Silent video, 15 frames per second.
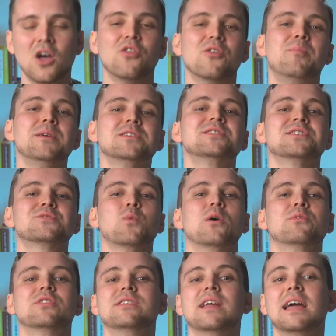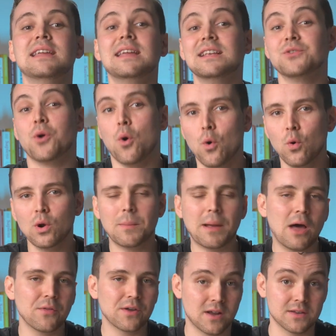The business world today is all
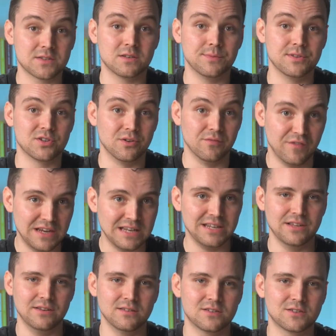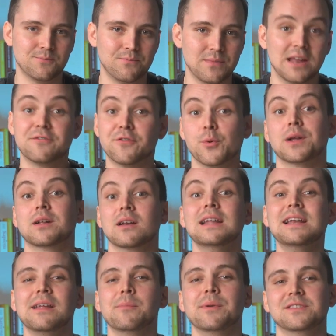about the customer's convenience. And for a
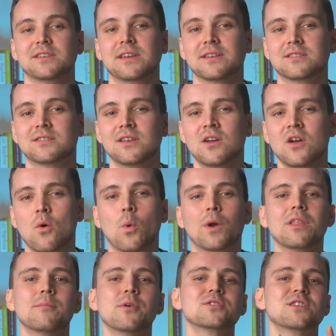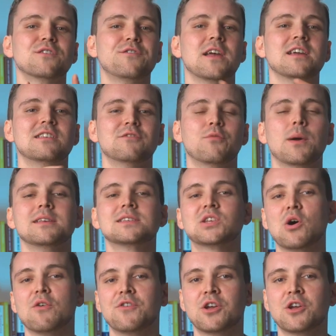cleaning business, one of the most effective ways to offer